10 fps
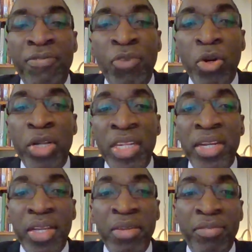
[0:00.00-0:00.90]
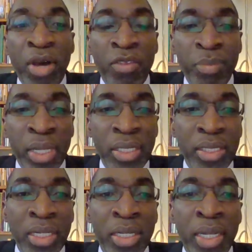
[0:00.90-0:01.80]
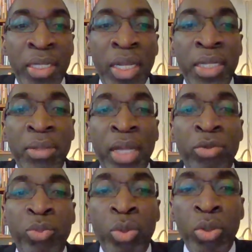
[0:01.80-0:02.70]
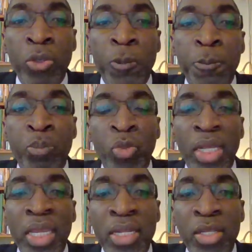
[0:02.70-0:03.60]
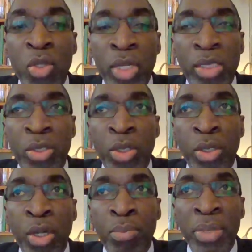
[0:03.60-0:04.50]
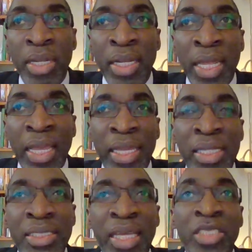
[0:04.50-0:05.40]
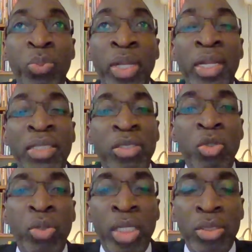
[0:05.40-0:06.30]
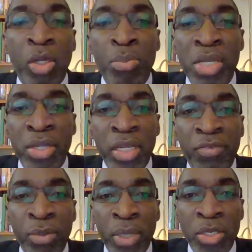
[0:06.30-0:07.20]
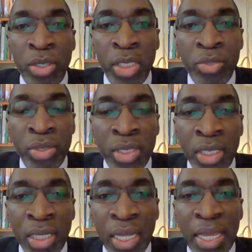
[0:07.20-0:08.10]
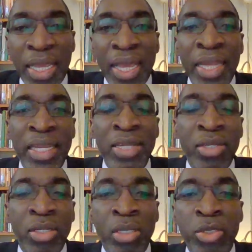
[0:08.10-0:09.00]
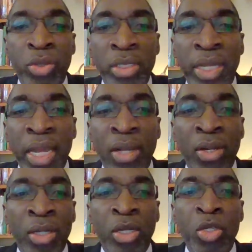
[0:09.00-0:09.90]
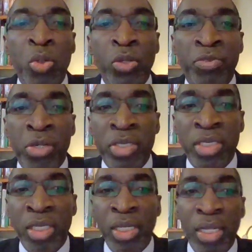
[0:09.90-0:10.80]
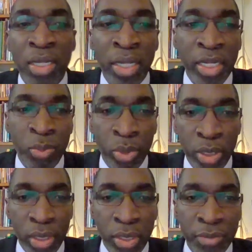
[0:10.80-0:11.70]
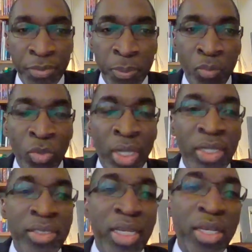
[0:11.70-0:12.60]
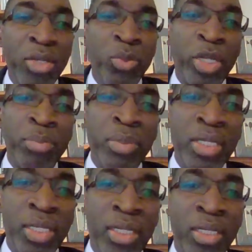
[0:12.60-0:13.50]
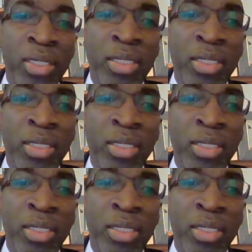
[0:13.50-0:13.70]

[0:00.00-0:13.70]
for their involvement and role in the UNESCO Mill Alliance, as well as the UNESCO Media and Information Literacy and Intercultural Dialogue University Network. The second word, meaning.